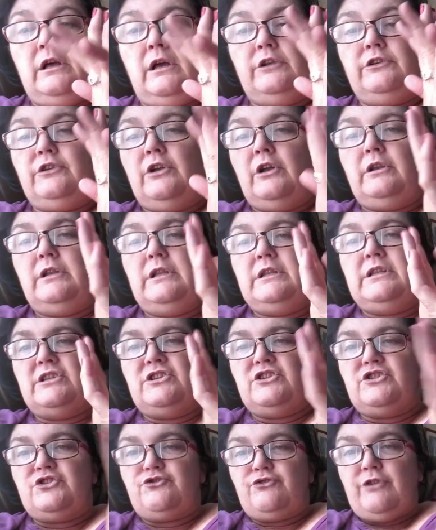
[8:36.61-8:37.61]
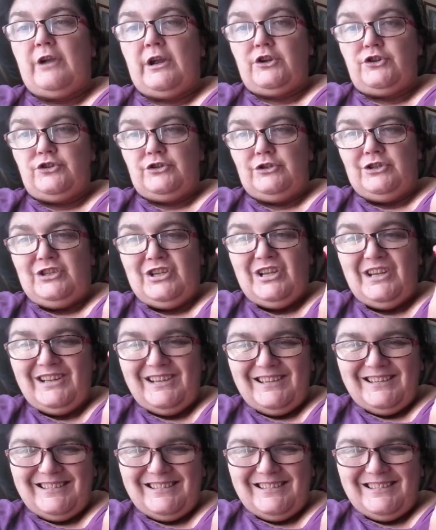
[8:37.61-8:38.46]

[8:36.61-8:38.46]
I don't need the distractions.